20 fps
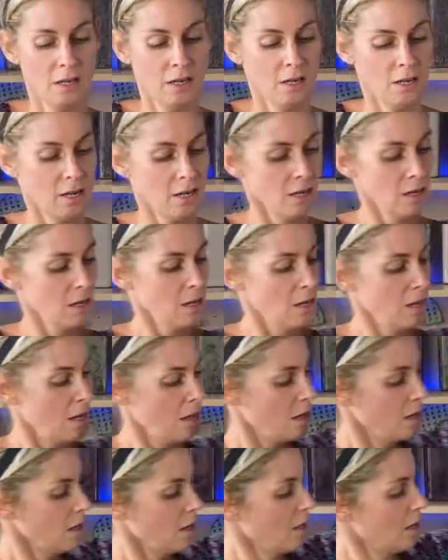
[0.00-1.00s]

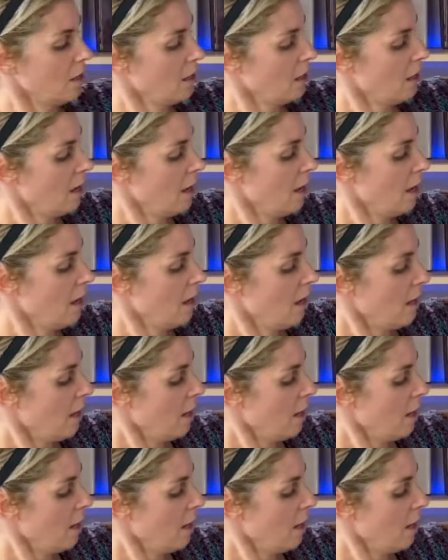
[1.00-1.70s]
No one is speaking in this clip.